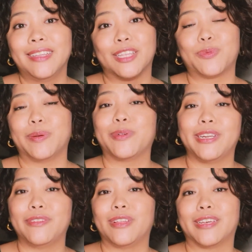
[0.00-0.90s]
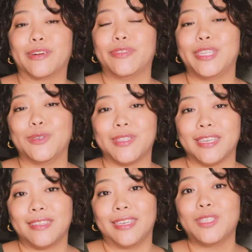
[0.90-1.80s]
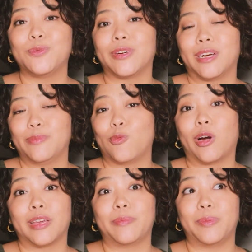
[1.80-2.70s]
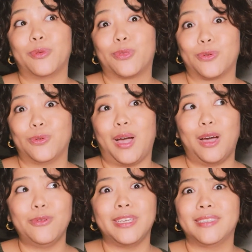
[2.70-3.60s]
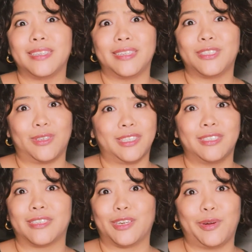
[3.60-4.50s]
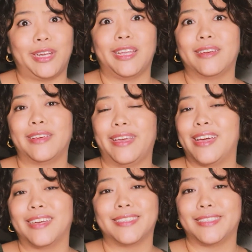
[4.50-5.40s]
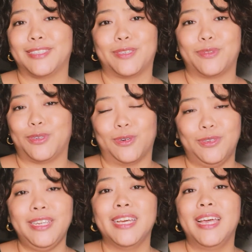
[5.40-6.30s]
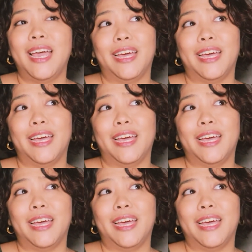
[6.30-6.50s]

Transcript: That's why I'm creating a lot of videos like this where I'm walking people through how easy it is to actually start creating AI assistants of your own.